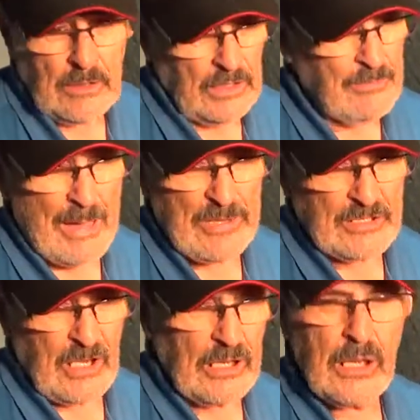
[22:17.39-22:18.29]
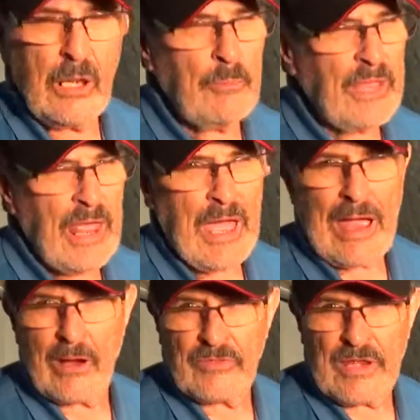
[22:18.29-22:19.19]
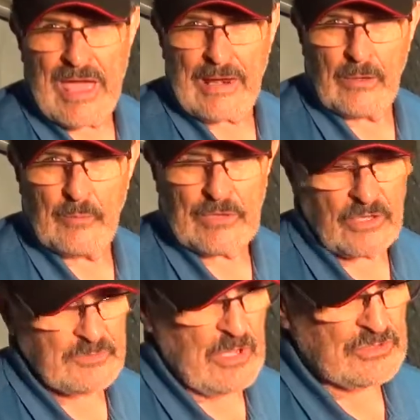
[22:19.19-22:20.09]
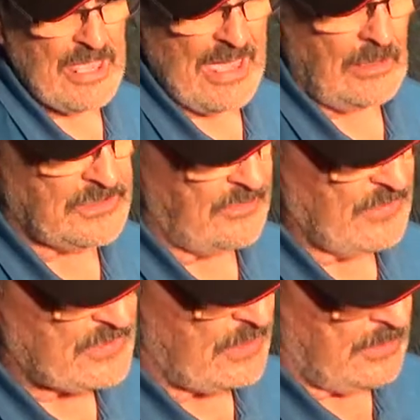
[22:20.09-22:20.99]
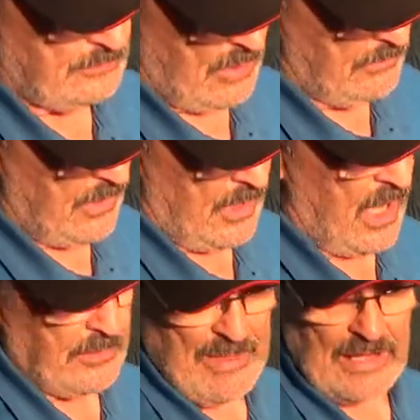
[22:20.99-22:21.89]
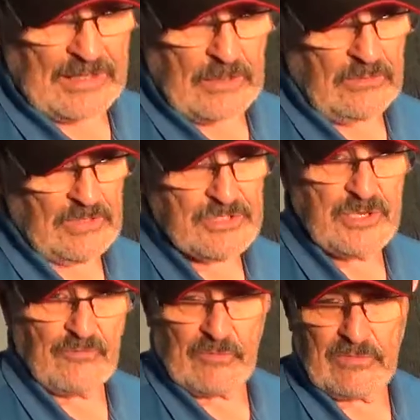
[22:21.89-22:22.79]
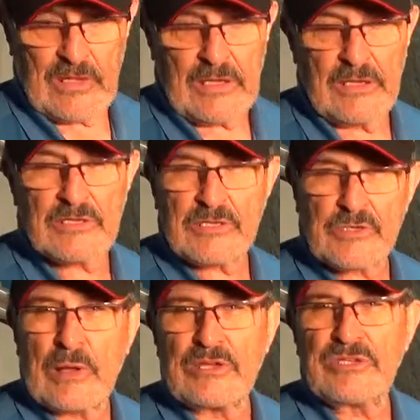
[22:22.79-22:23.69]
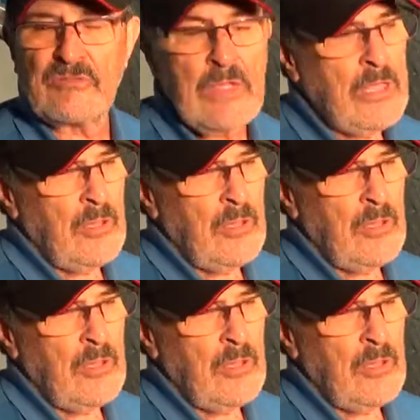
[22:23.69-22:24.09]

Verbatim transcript: It might be a little bit higher than idle because most idles, if it's a, a automatic, it's different than it is a straight shift.